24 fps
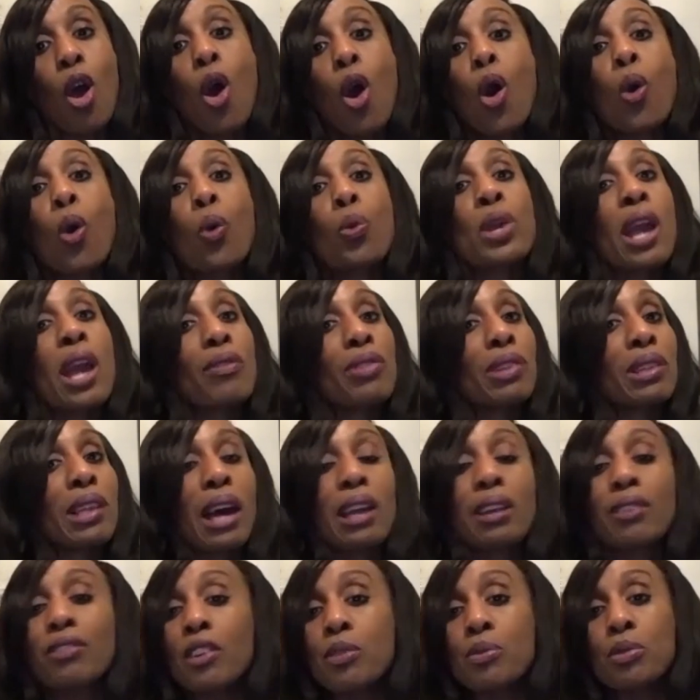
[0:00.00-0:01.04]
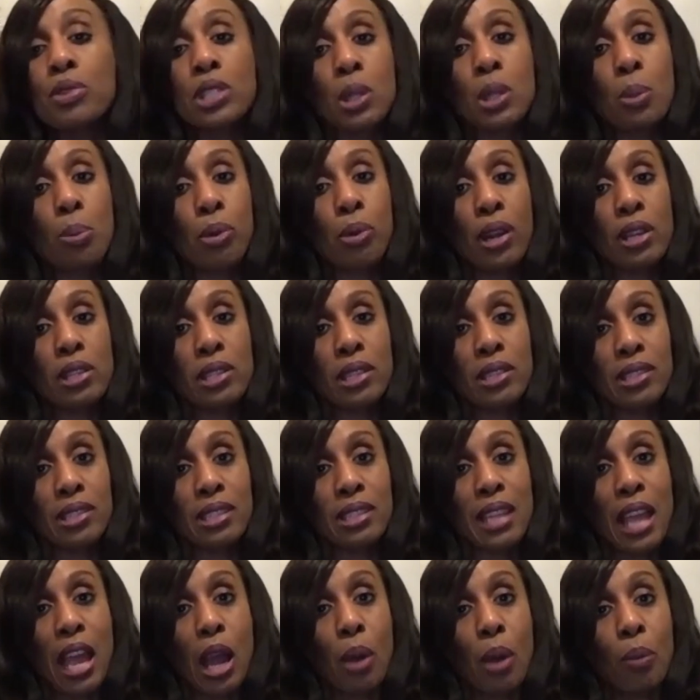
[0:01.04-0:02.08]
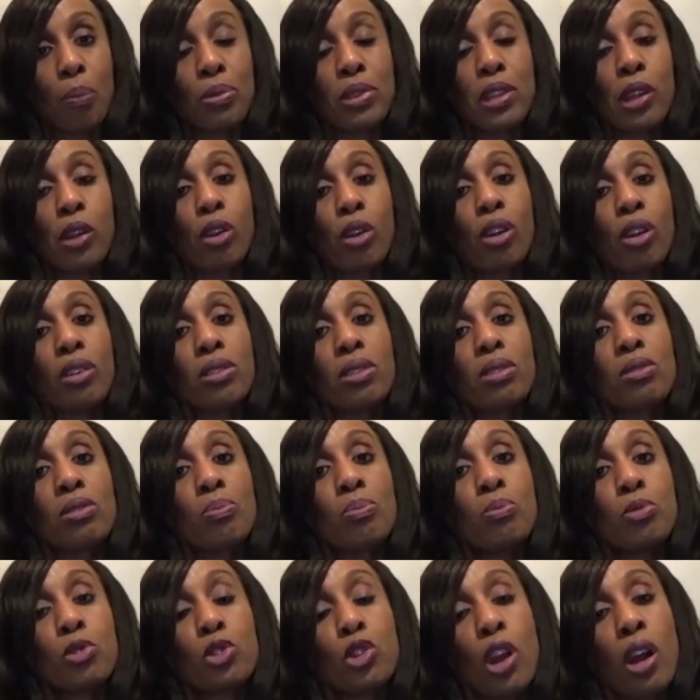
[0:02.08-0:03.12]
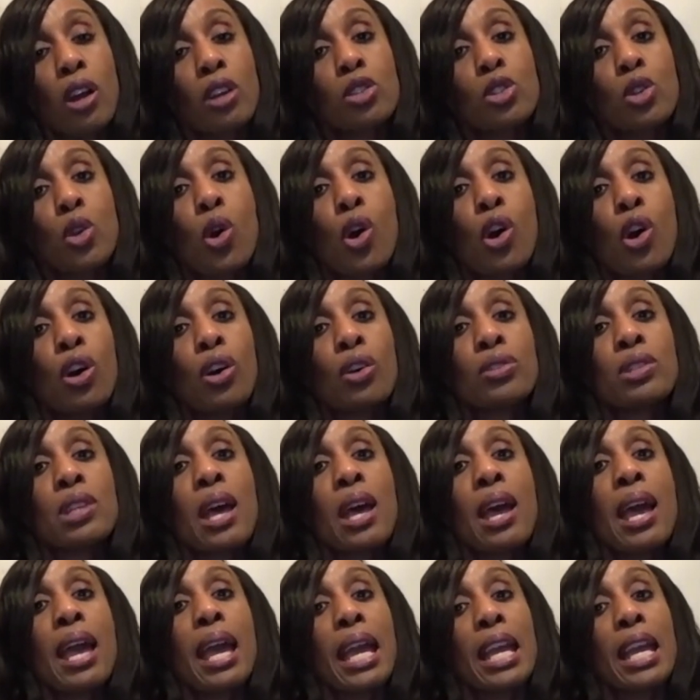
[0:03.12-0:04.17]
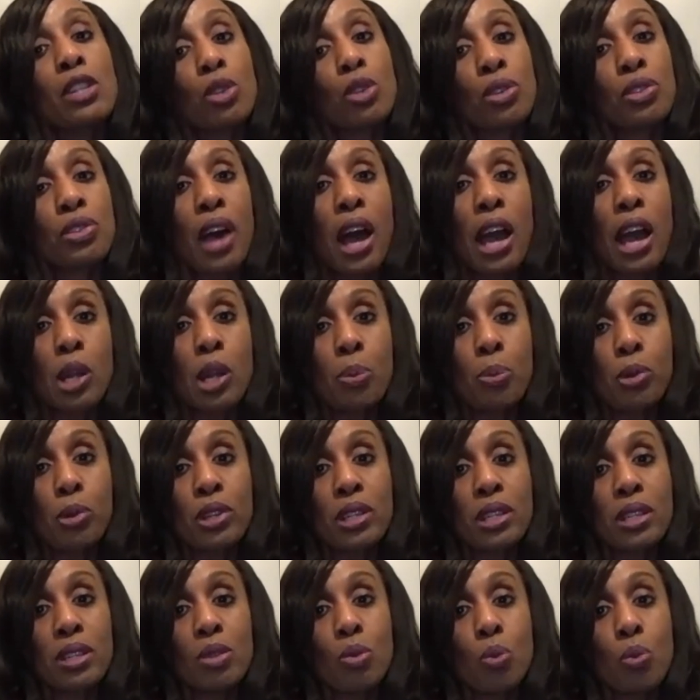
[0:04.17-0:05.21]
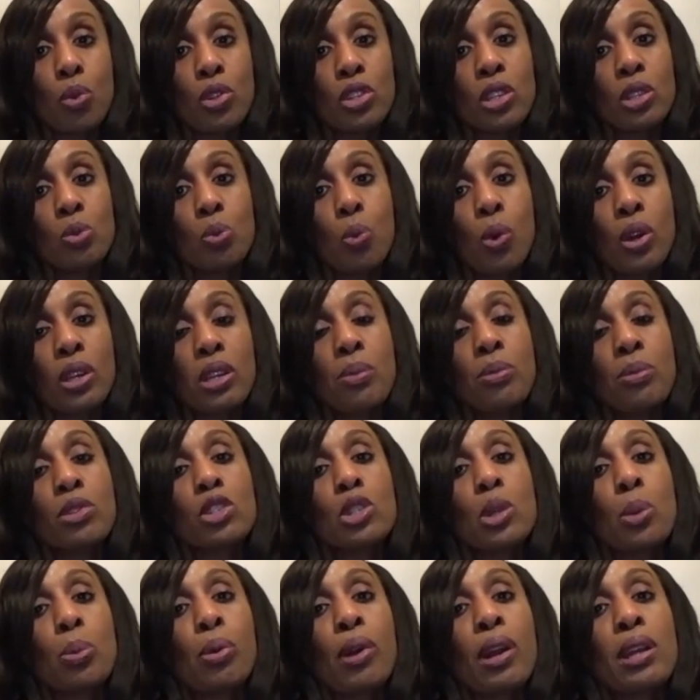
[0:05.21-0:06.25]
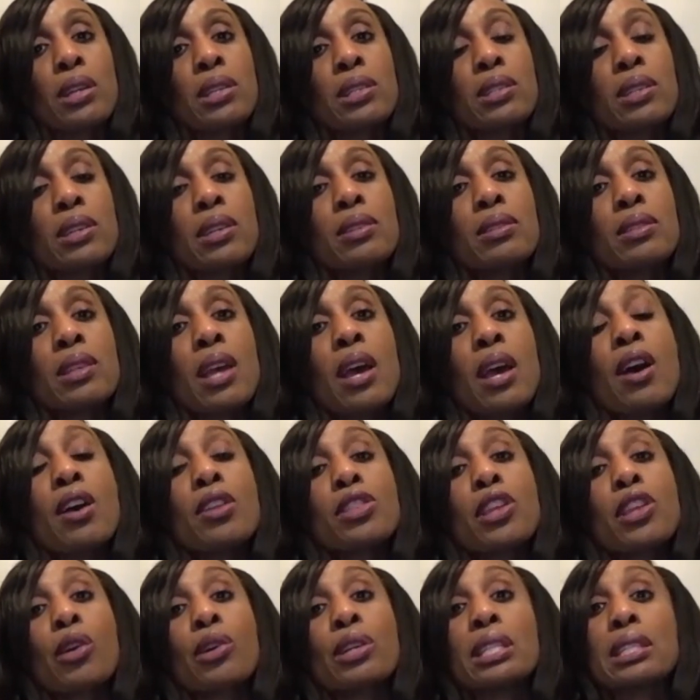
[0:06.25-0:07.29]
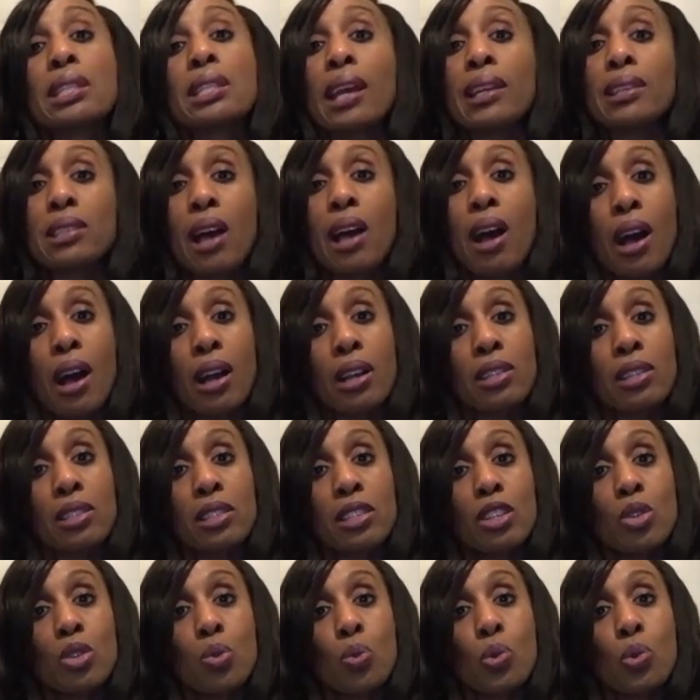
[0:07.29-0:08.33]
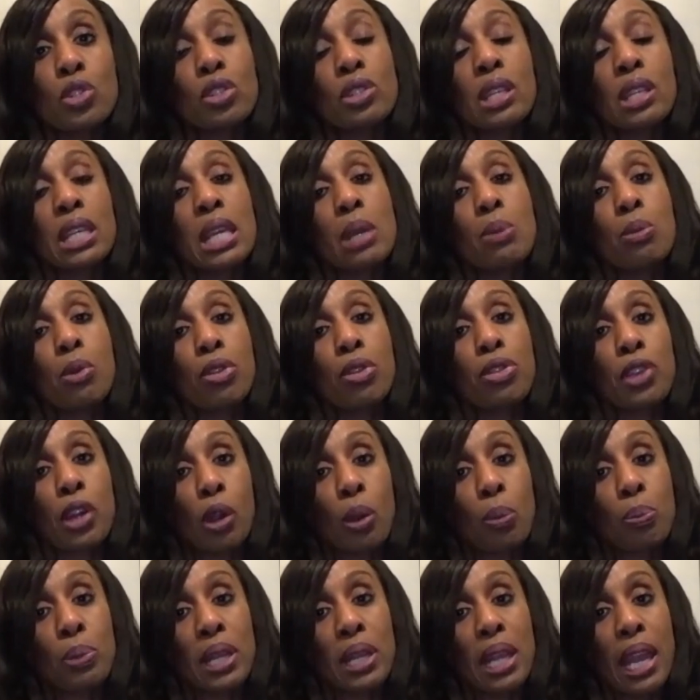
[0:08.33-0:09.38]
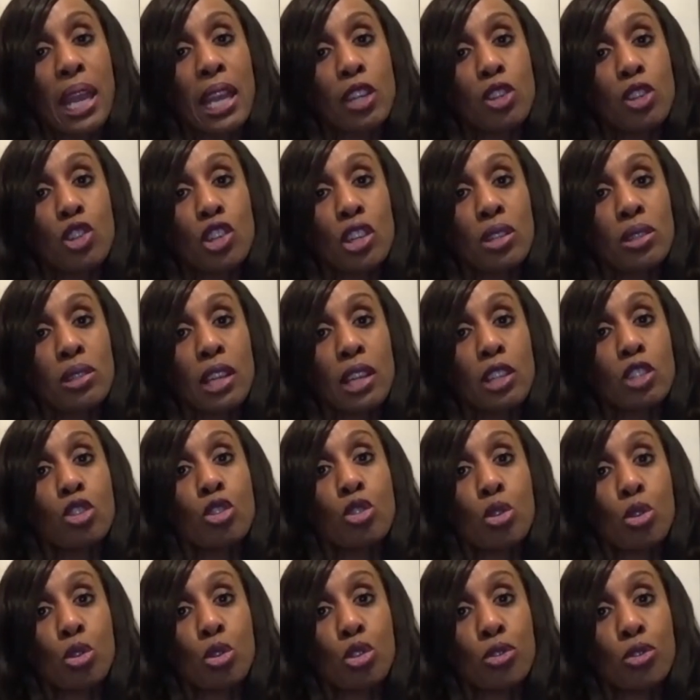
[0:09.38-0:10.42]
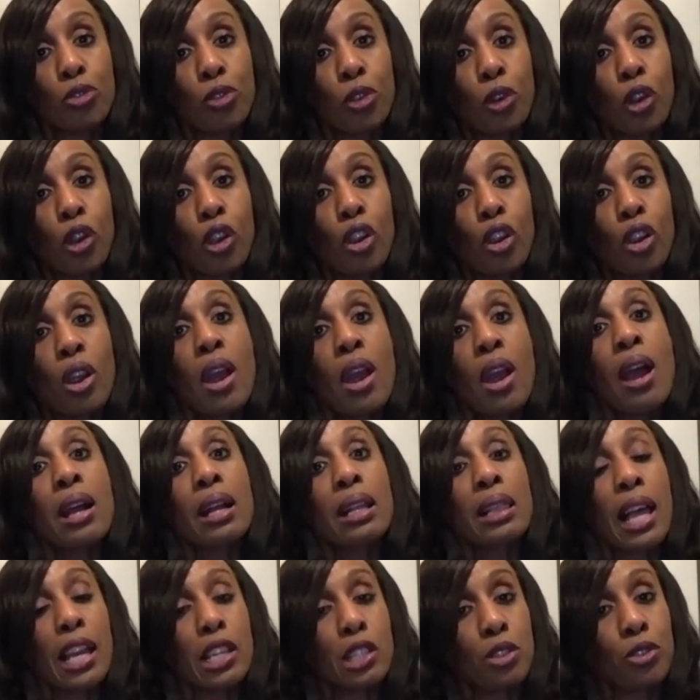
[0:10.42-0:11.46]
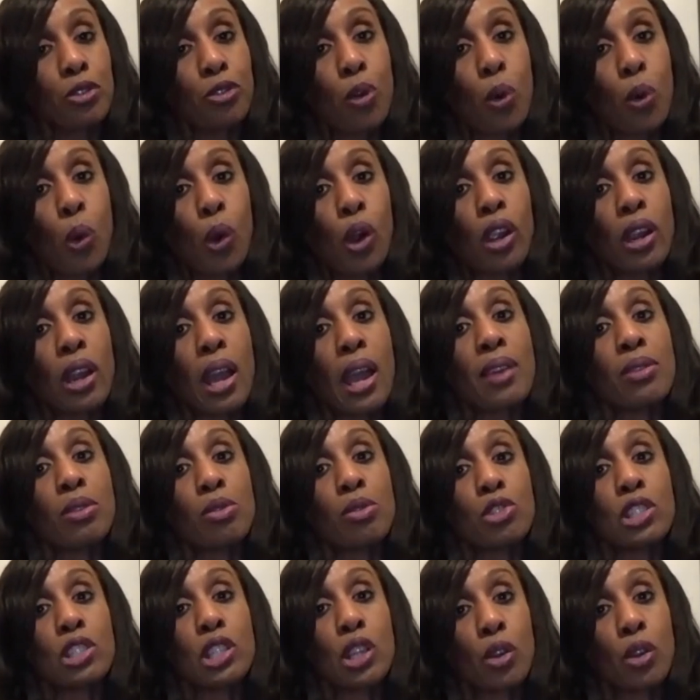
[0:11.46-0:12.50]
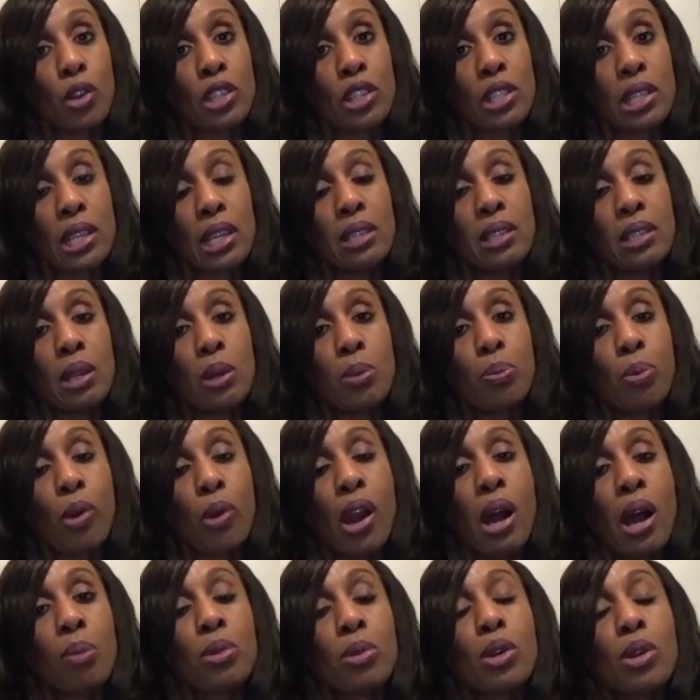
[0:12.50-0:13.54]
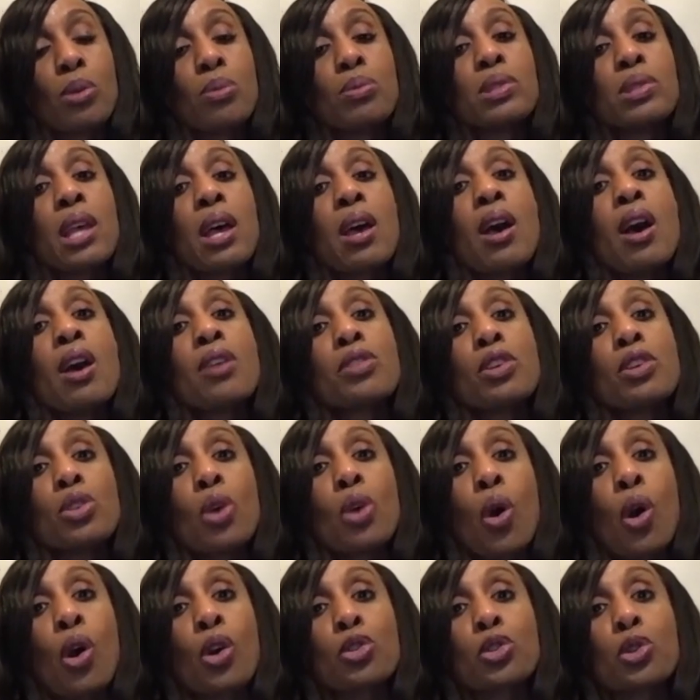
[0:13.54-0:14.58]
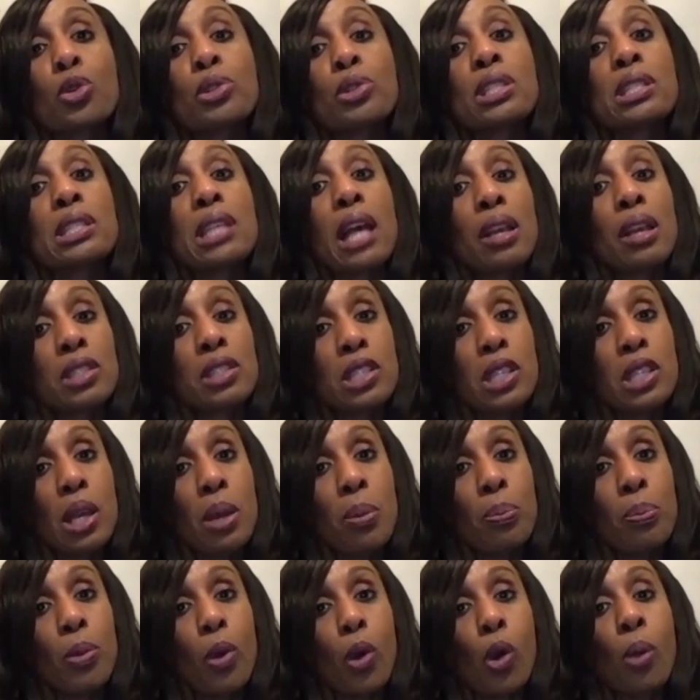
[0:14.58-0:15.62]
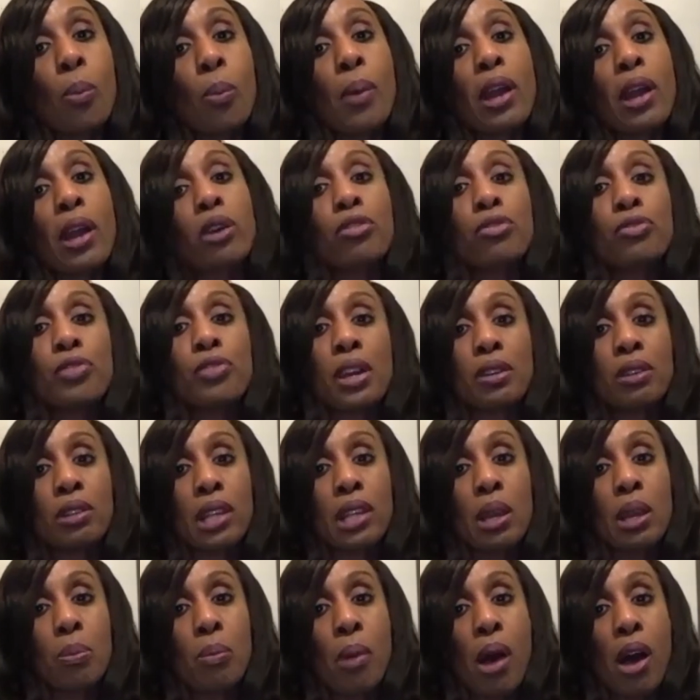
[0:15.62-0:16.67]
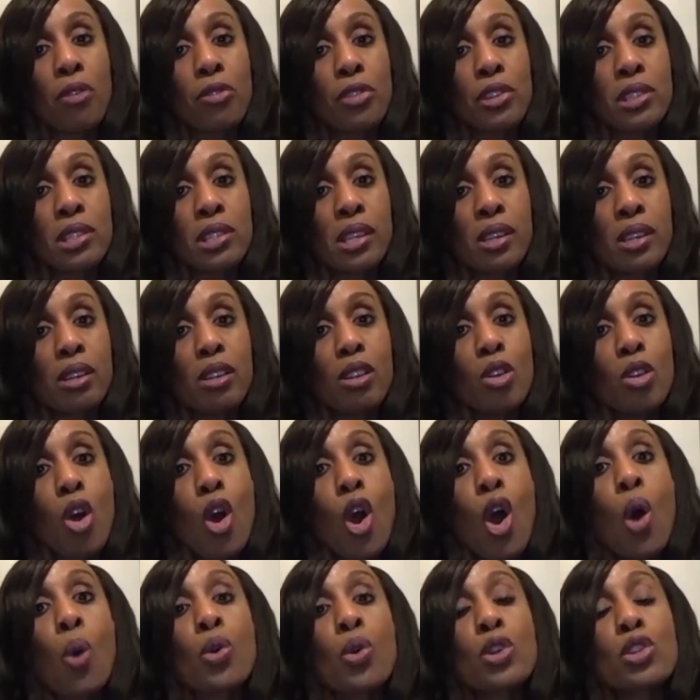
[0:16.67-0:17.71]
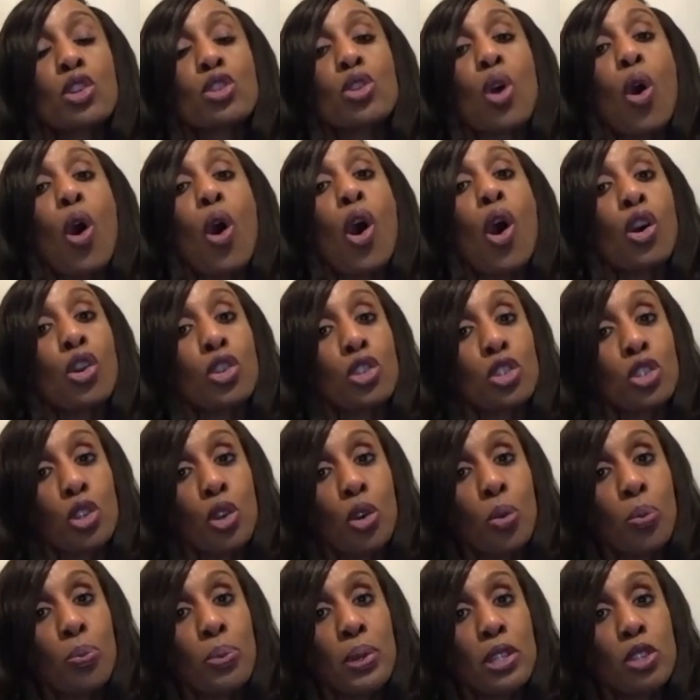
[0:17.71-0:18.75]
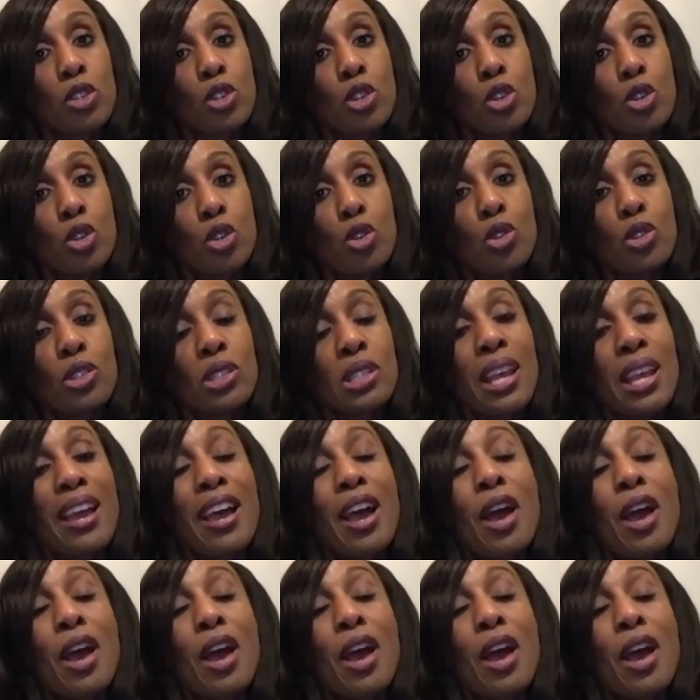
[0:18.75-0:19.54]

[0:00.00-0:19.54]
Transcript: We have a lot of immunosuppressants now. There are drugs called azathioprine, which is one immunosuppressant. There is Cytoxan, which is the chemotherapy agent that's used for class 4 and serious kidney problems. There's also Celsip or mycophenolate mofetil, which has also been used.